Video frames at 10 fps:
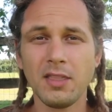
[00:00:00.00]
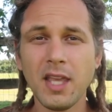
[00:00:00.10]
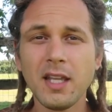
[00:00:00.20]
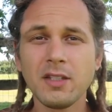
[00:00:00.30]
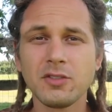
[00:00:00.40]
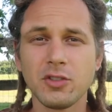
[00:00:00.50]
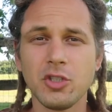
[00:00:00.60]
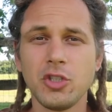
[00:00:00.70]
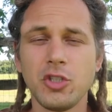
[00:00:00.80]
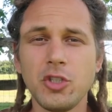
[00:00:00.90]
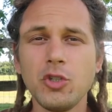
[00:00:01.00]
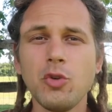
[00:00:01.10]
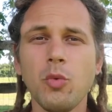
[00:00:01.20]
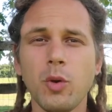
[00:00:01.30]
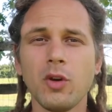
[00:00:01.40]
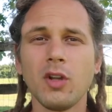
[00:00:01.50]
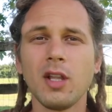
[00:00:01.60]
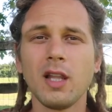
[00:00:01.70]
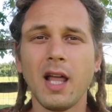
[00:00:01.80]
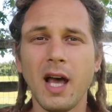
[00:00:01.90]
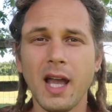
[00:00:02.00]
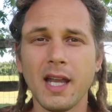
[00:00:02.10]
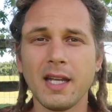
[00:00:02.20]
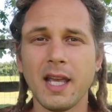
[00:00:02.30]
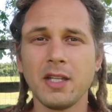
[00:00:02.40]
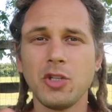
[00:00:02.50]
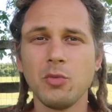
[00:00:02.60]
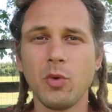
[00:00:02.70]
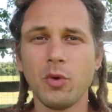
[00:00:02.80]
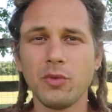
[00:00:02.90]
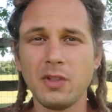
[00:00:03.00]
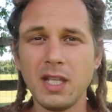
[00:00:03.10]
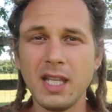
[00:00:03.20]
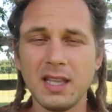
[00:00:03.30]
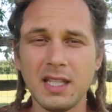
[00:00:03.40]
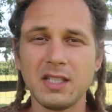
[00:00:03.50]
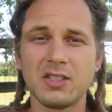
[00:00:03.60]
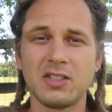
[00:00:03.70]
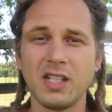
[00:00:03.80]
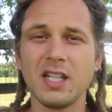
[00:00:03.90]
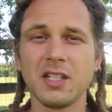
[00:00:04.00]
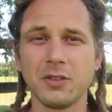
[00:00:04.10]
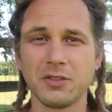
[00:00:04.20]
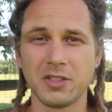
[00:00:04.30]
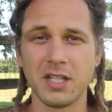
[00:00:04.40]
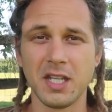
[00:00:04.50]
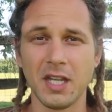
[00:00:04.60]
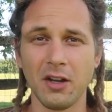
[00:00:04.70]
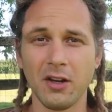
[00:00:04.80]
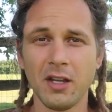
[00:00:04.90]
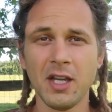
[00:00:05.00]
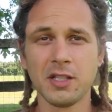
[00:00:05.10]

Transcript: things you will align and you won't need these signals in here